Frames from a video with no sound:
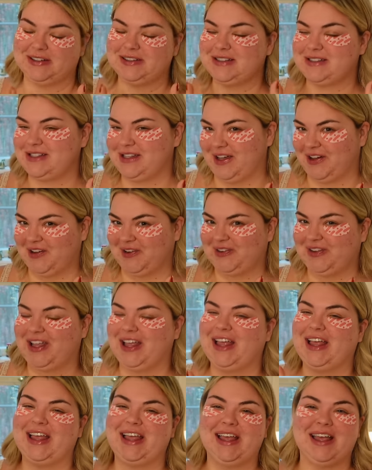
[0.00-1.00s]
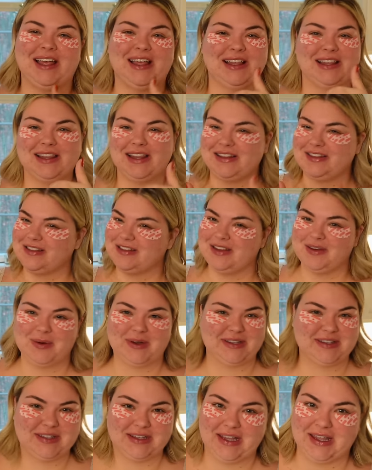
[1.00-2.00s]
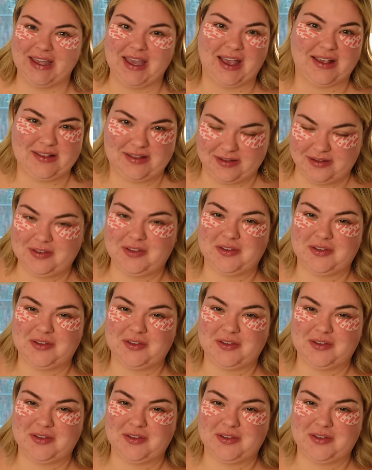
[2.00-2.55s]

So let's see what today has in